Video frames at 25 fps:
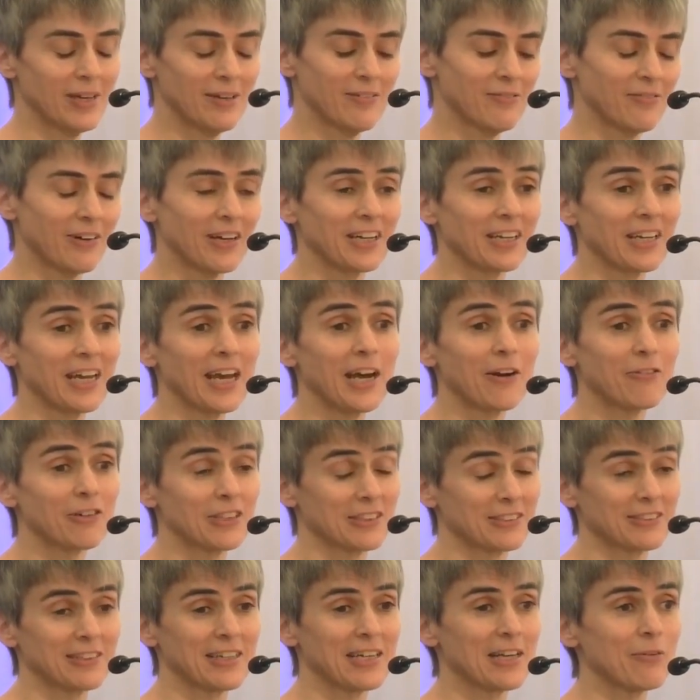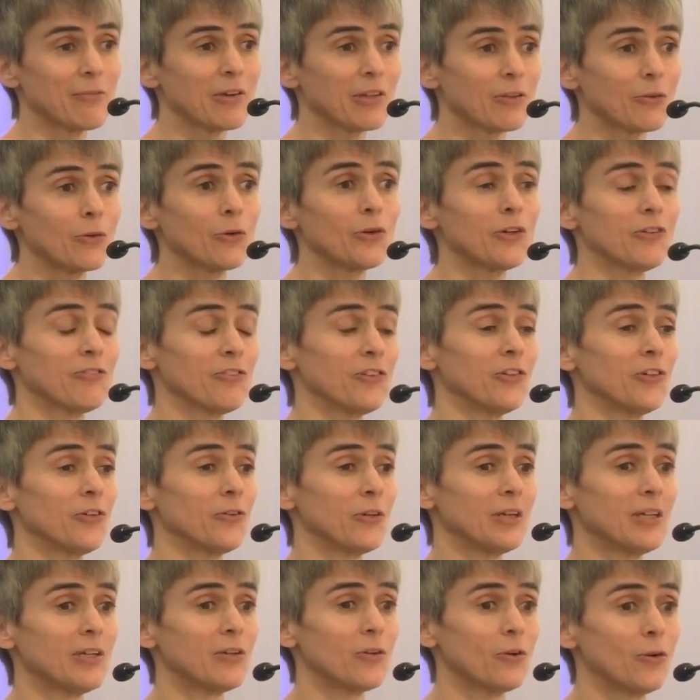vicariously with all of
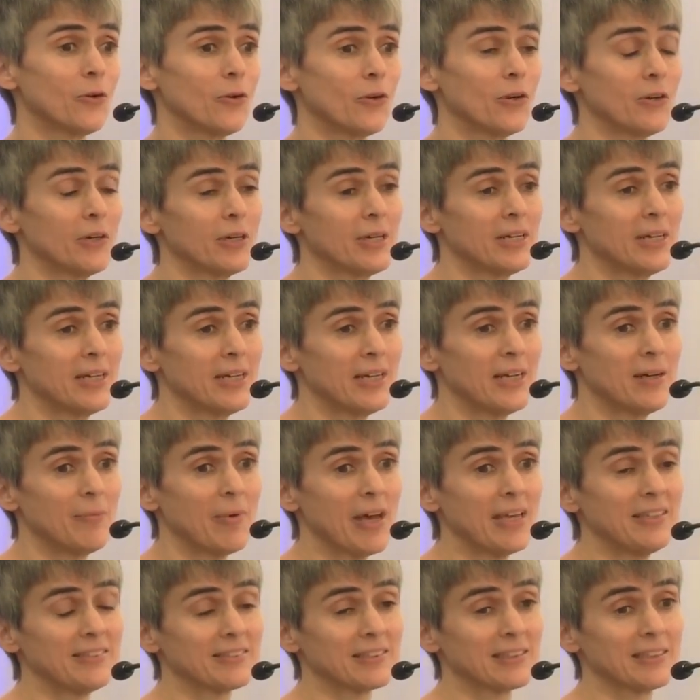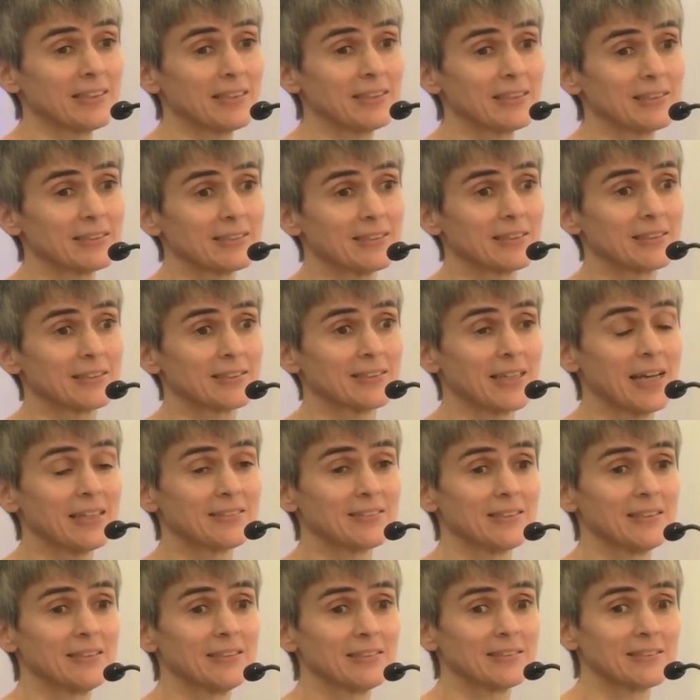you in your amazing
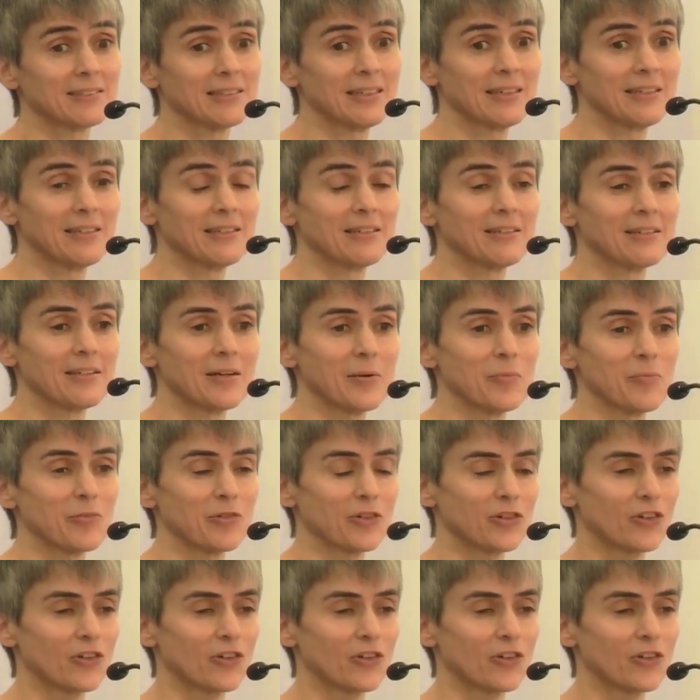successes and um,